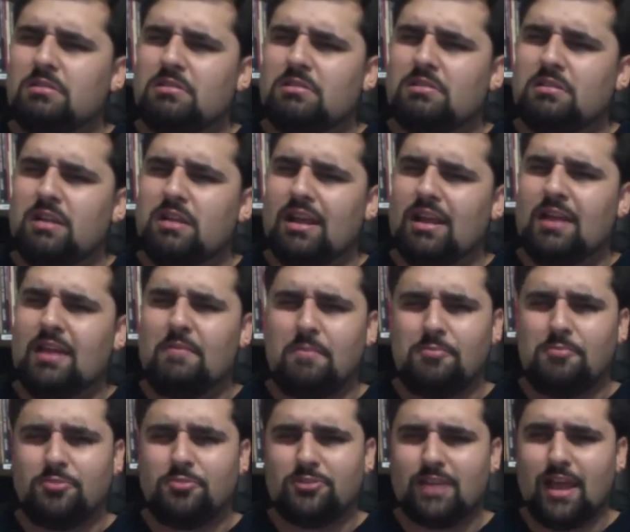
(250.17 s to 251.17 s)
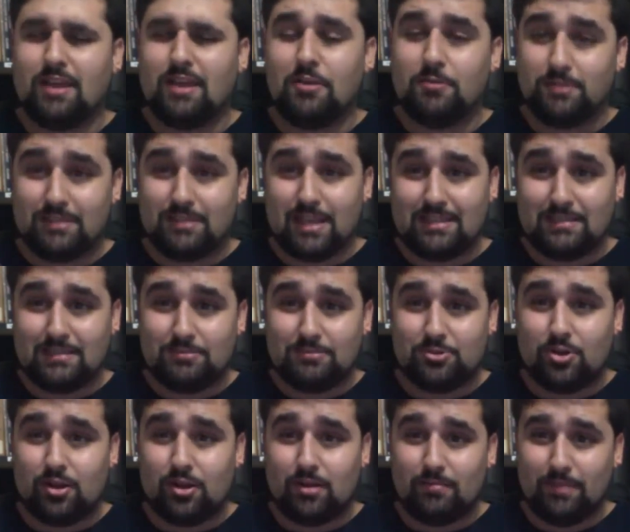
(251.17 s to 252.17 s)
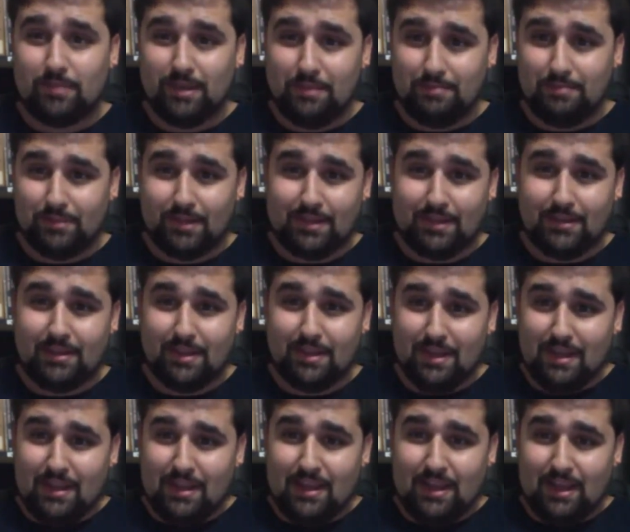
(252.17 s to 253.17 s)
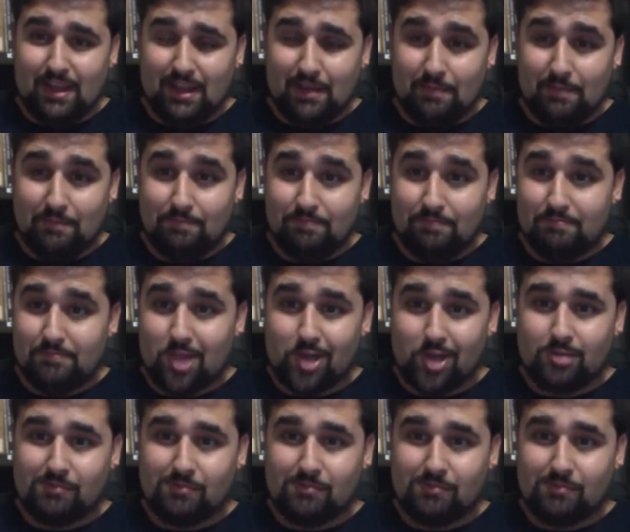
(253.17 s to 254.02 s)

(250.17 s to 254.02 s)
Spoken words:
I can't remember. I know his last name's Crudup, and he played Dr.